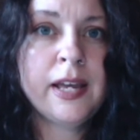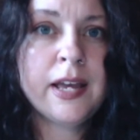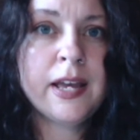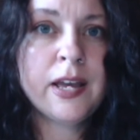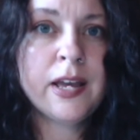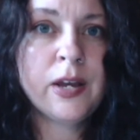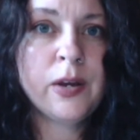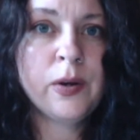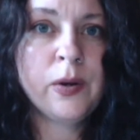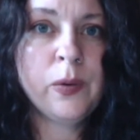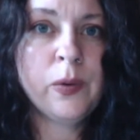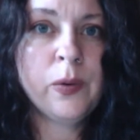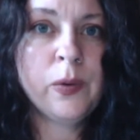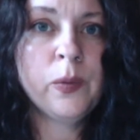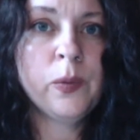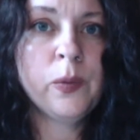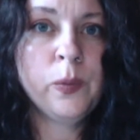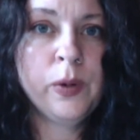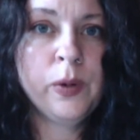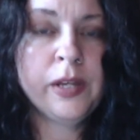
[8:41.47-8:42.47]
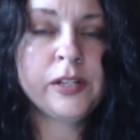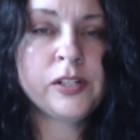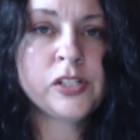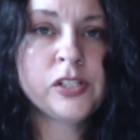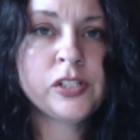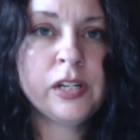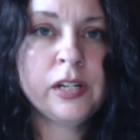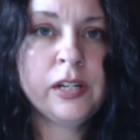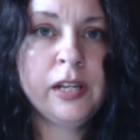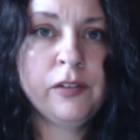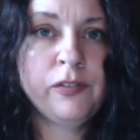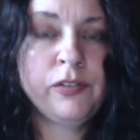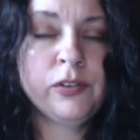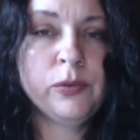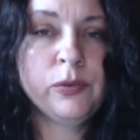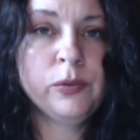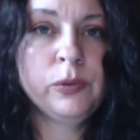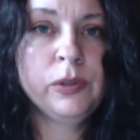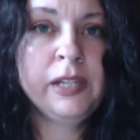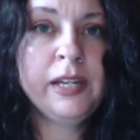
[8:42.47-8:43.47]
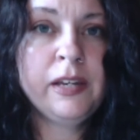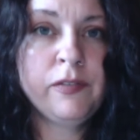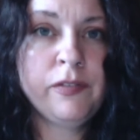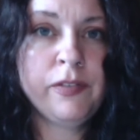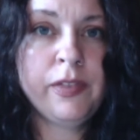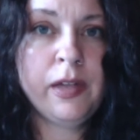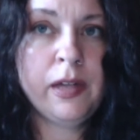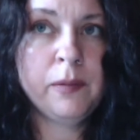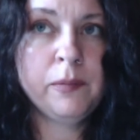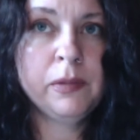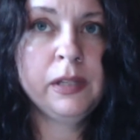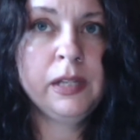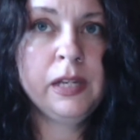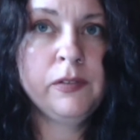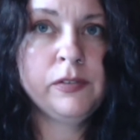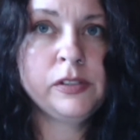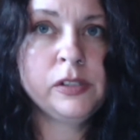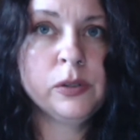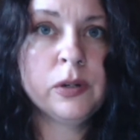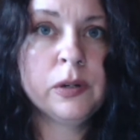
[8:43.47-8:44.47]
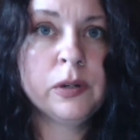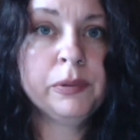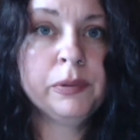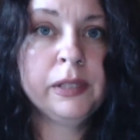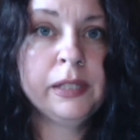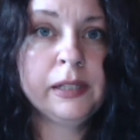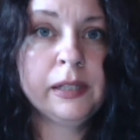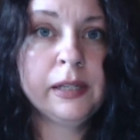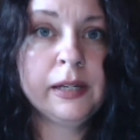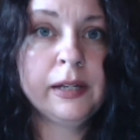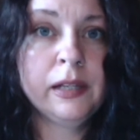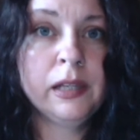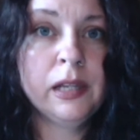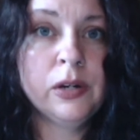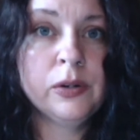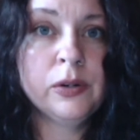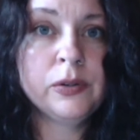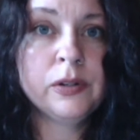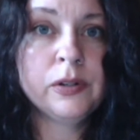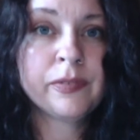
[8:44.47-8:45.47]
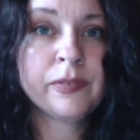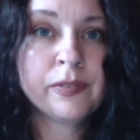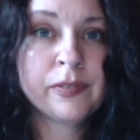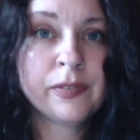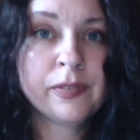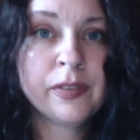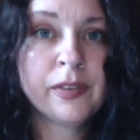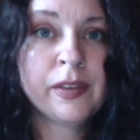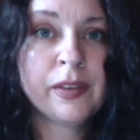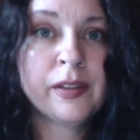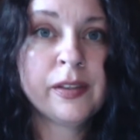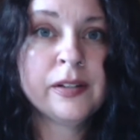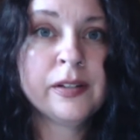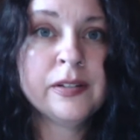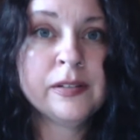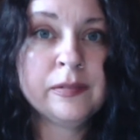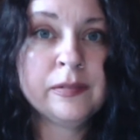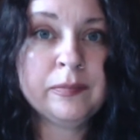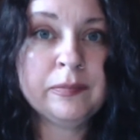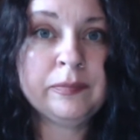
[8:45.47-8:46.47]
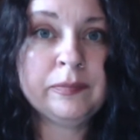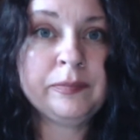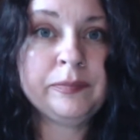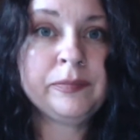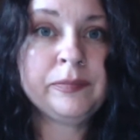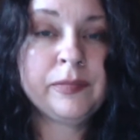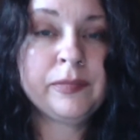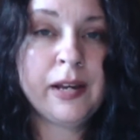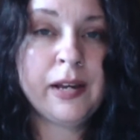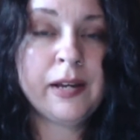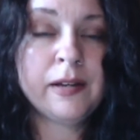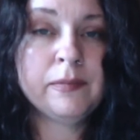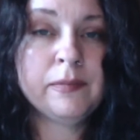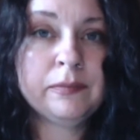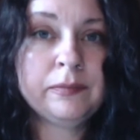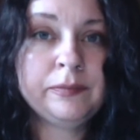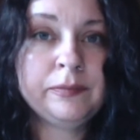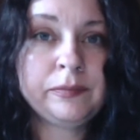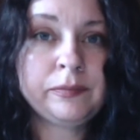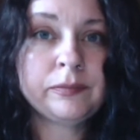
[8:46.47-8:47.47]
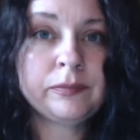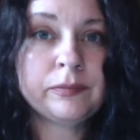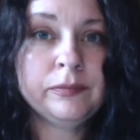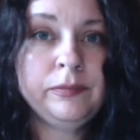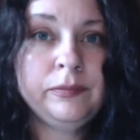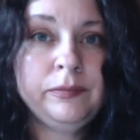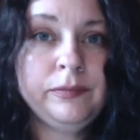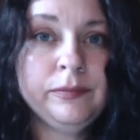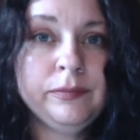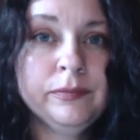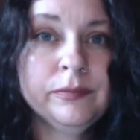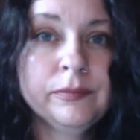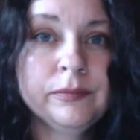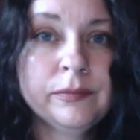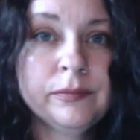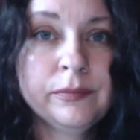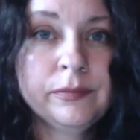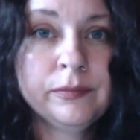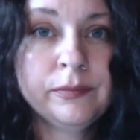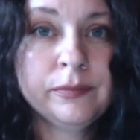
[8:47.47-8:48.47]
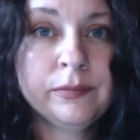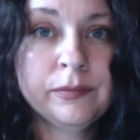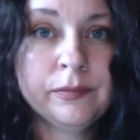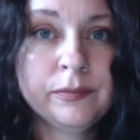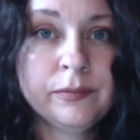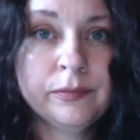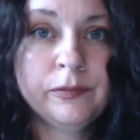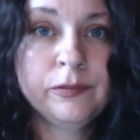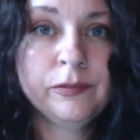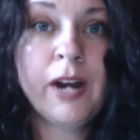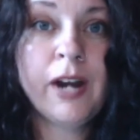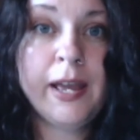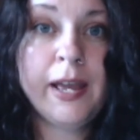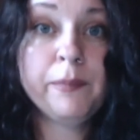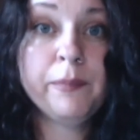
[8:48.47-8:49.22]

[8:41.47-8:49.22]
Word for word: Mm-hmm. Which, if you leave them, leaves you completely alone. It does. But I was alone even when I was with him. Right.